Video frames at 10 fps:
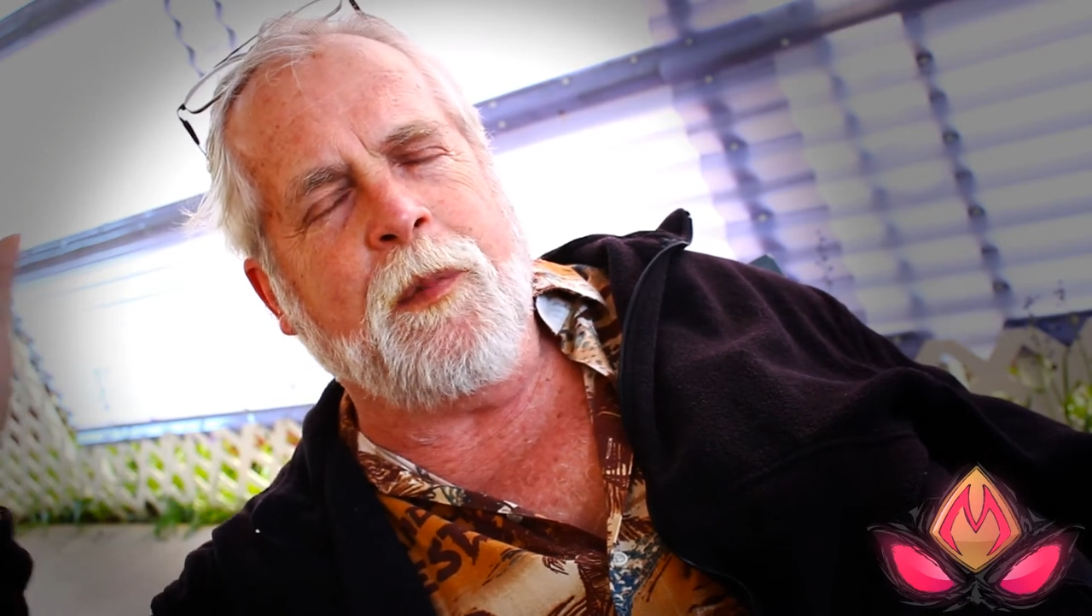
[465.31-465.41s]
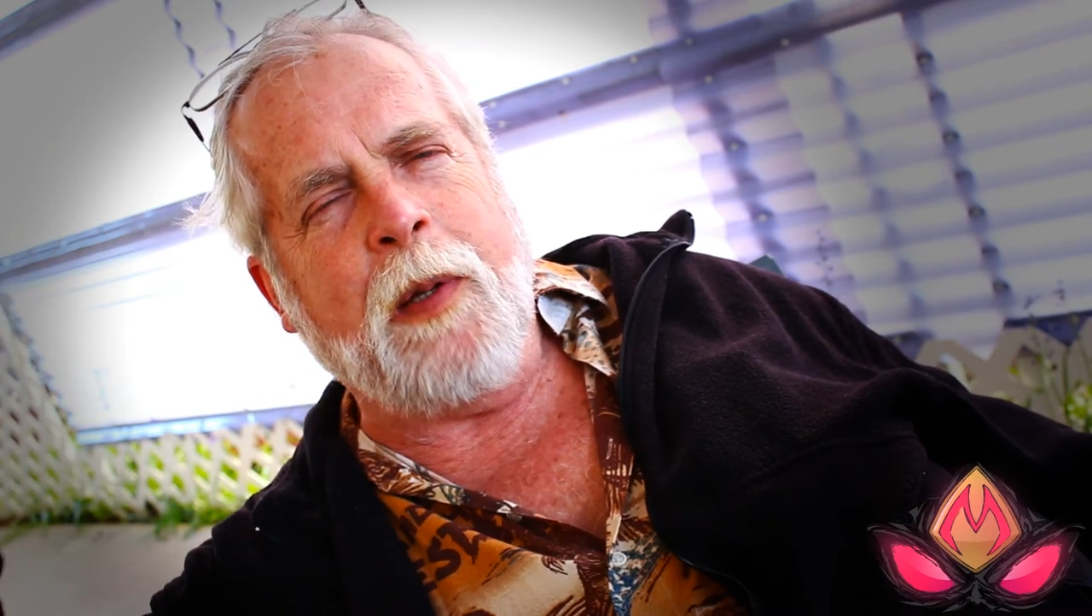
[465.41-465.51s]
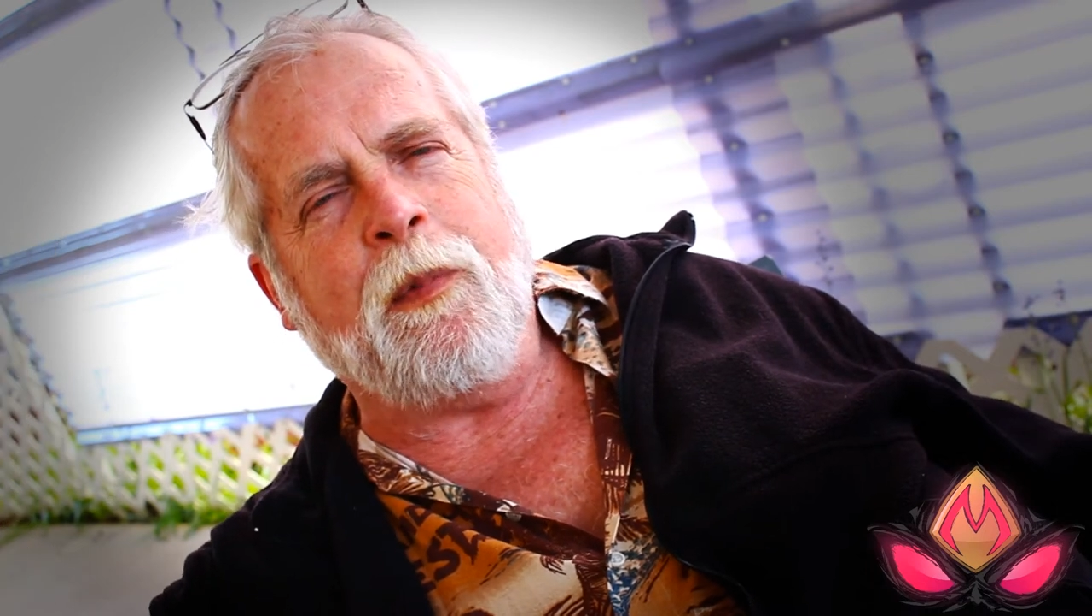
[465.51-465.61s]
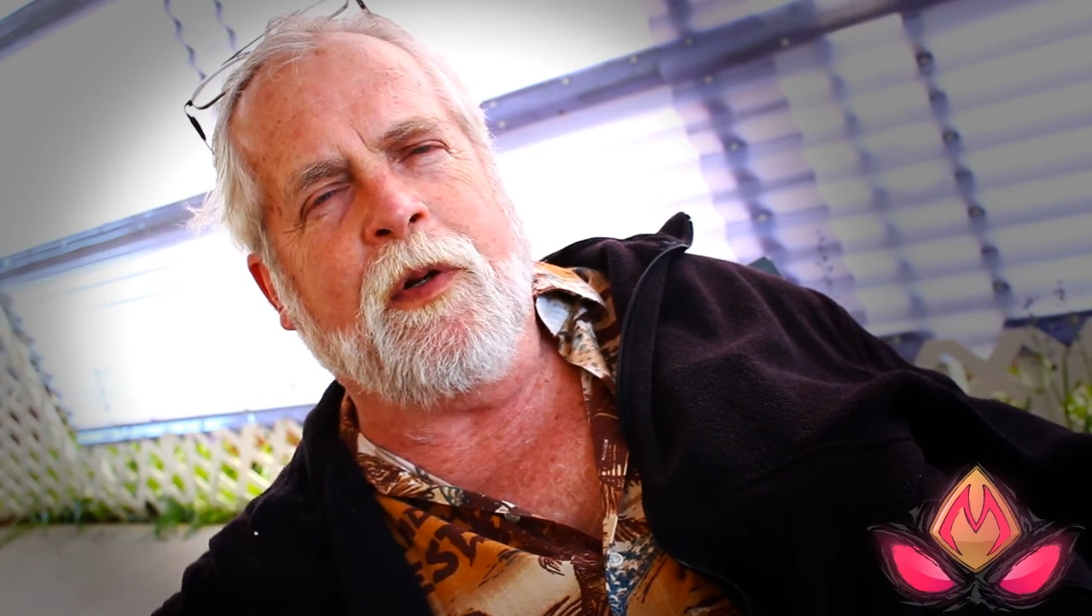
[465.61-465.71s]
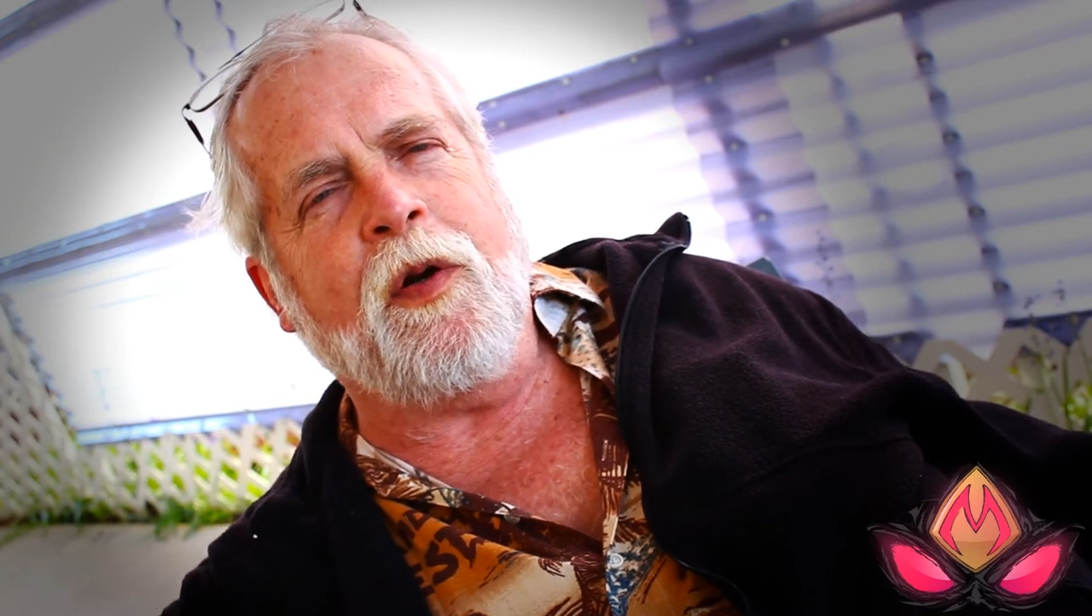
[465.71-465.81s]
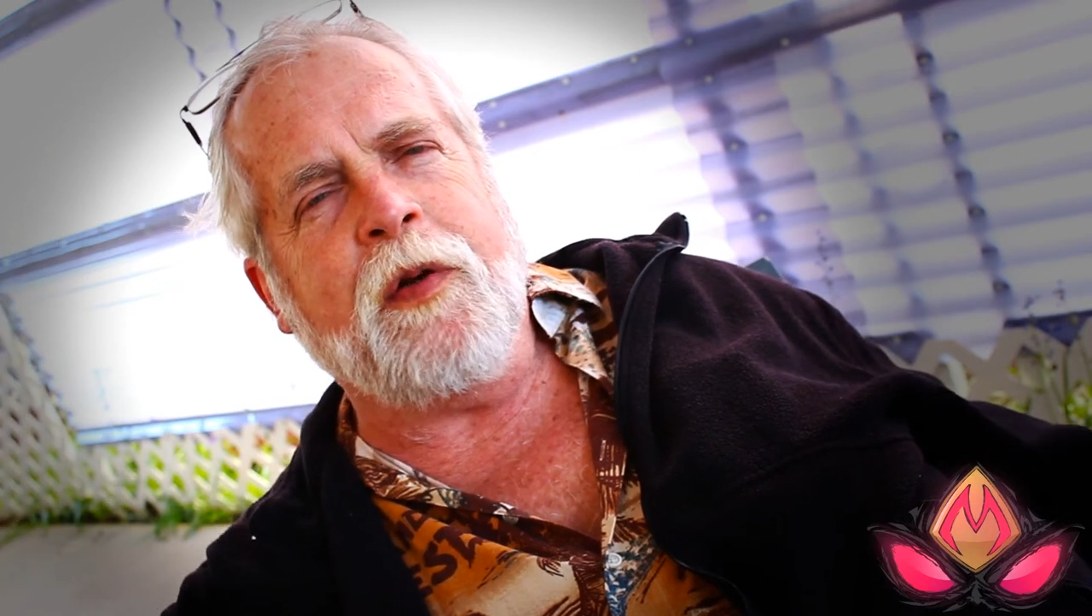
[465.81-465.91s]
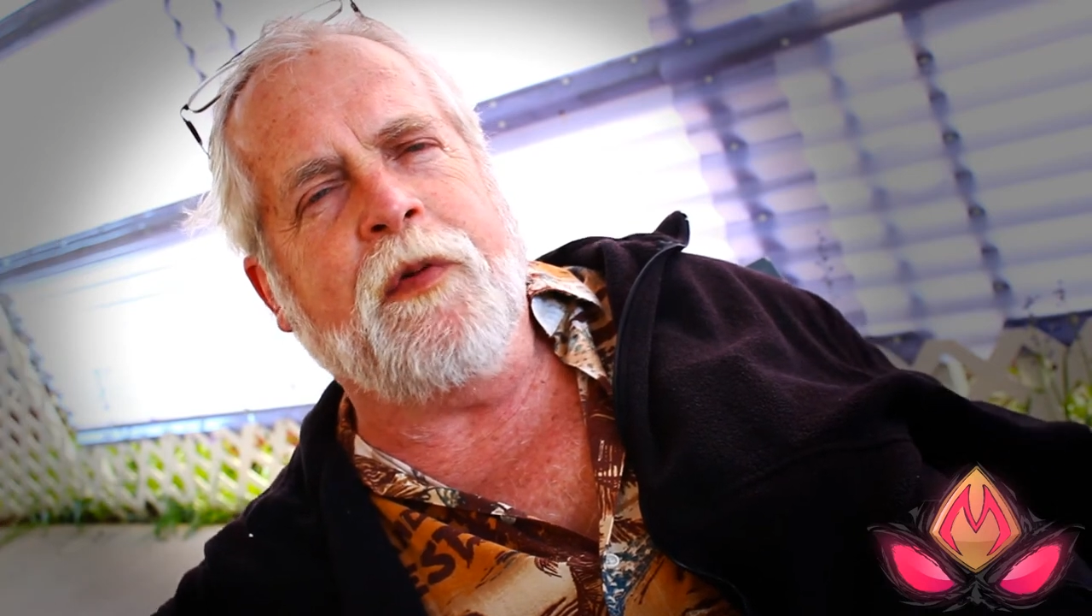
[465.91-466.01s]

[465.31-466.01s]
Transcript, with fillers: that people don't